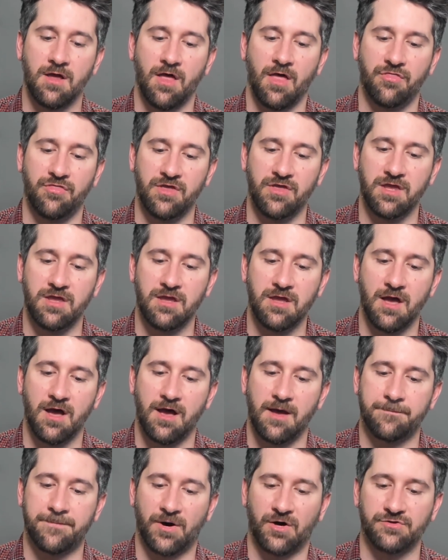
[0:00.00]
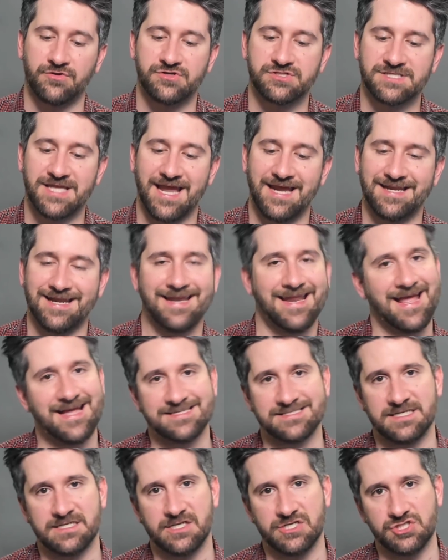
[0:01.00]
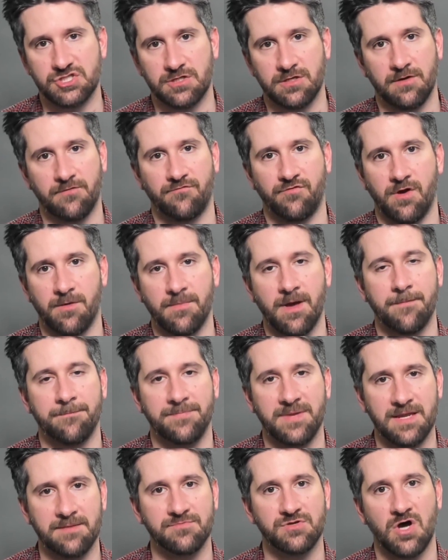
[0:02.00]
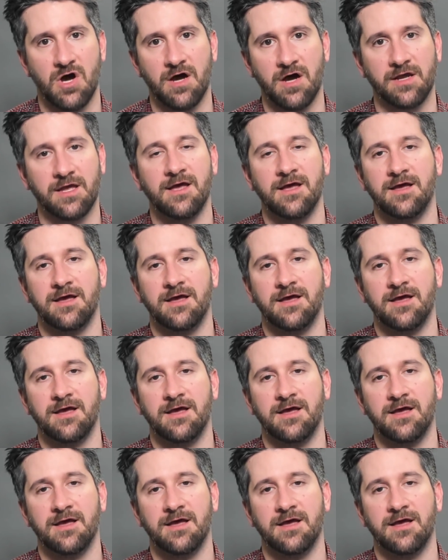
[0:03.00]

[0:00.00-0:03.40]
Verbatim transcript: the Baldur's Gate Enhanced Edition from Beamdog.